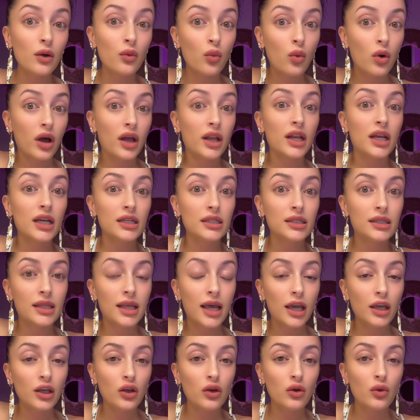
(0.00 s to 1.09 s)
one is
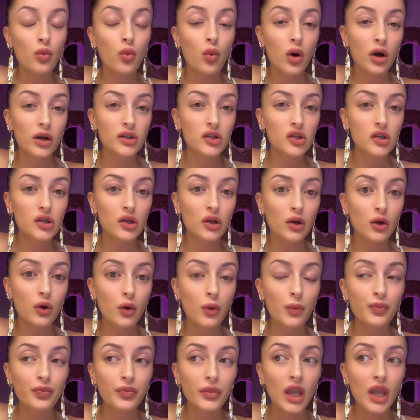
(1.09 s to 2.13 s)
that you want to